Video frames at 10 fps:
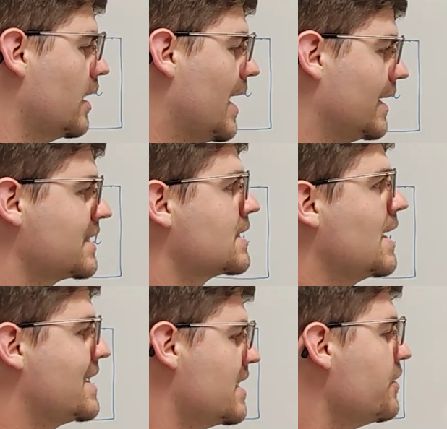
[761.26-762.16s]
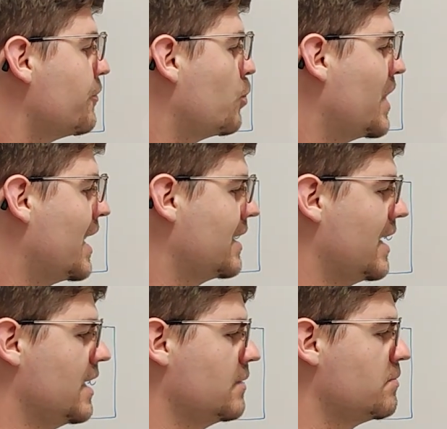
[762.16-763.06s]
acts as if we had
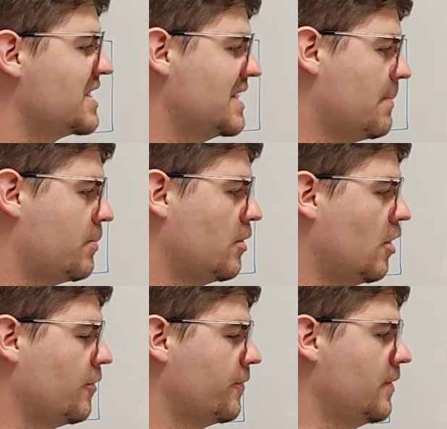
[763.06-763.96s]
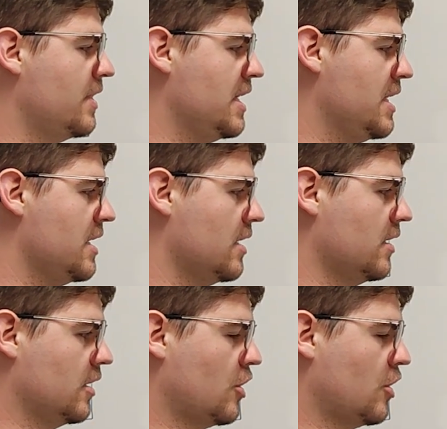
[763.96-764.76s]
a step of the uh,